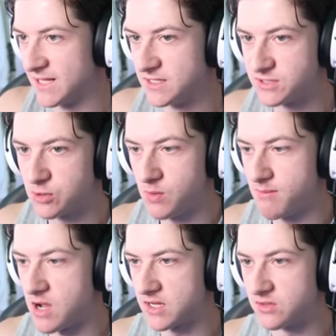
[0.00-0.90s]
So who are we
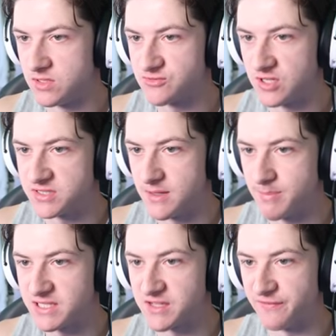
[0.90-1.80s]
marking on this right side?
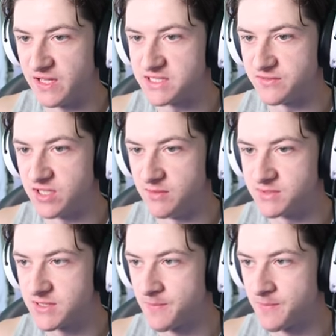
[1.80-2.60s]
Best defensive team.